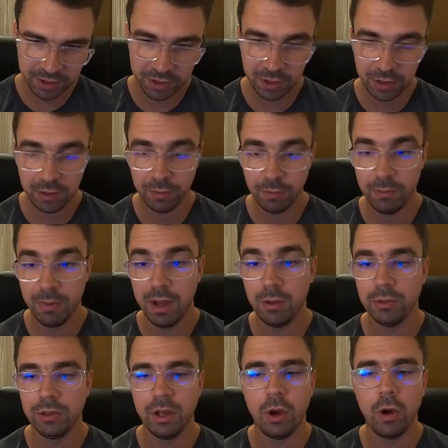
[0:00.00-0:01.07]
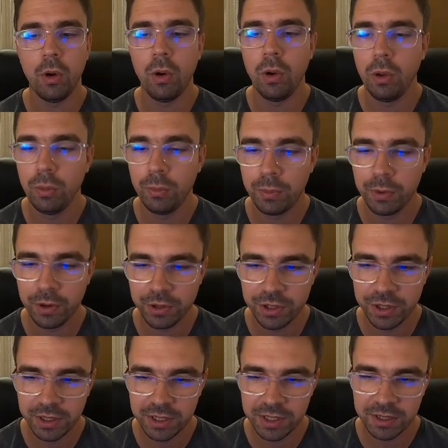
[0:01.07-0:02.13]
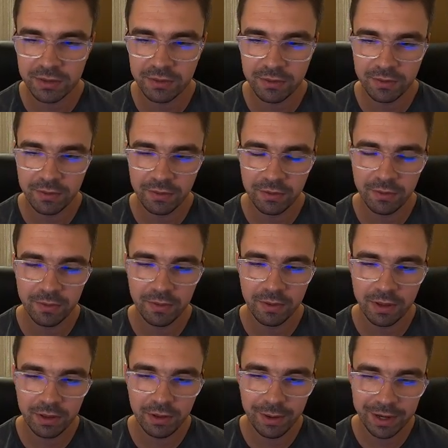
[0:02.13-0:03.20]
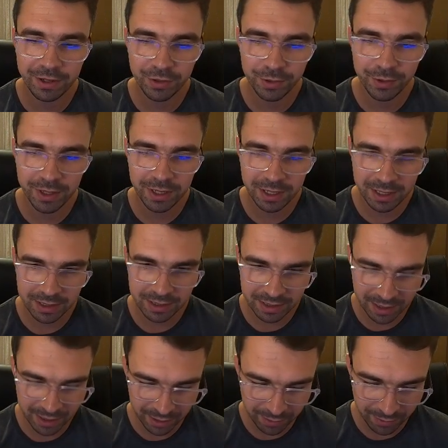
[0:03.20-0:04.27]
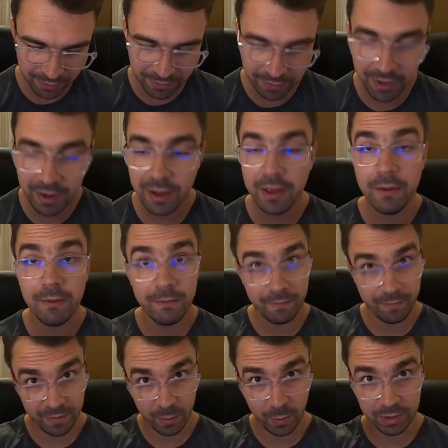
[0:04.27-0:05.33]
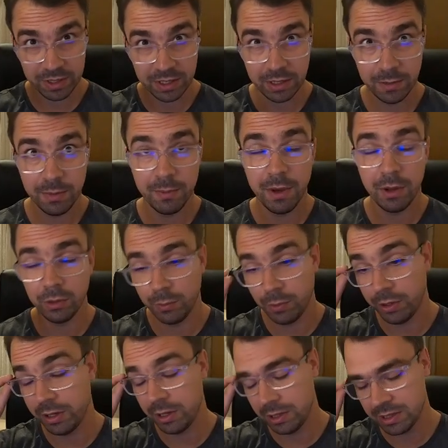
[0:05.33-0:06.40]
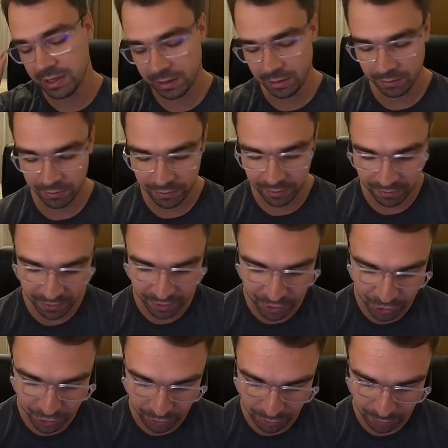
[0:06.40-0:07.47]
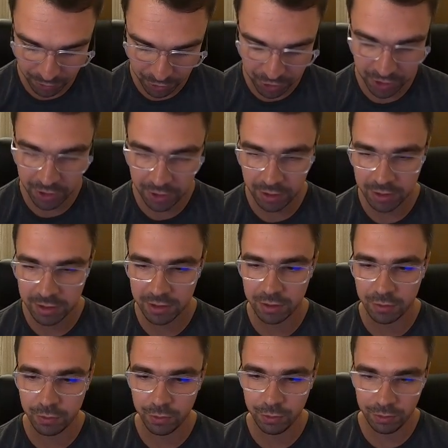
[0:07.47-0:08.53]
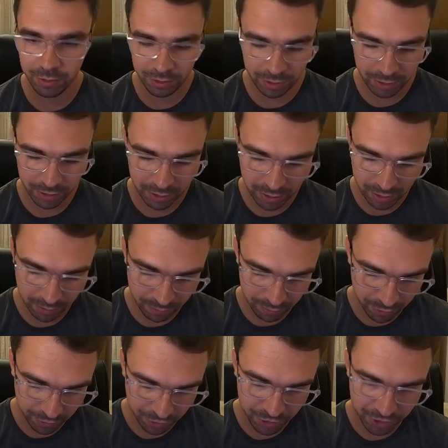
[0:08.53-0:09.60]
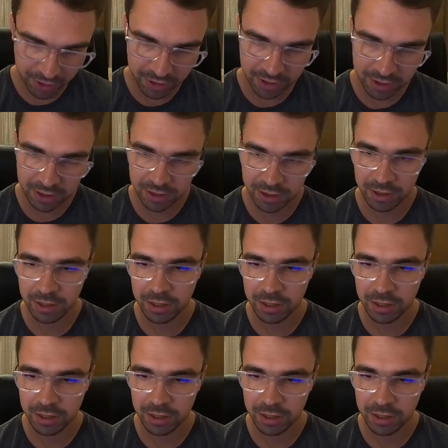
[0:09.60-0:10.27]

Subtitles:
So I'll mount the whole projects directory inside of what's going to be mount point inside of a virtual machine. It's a root projects.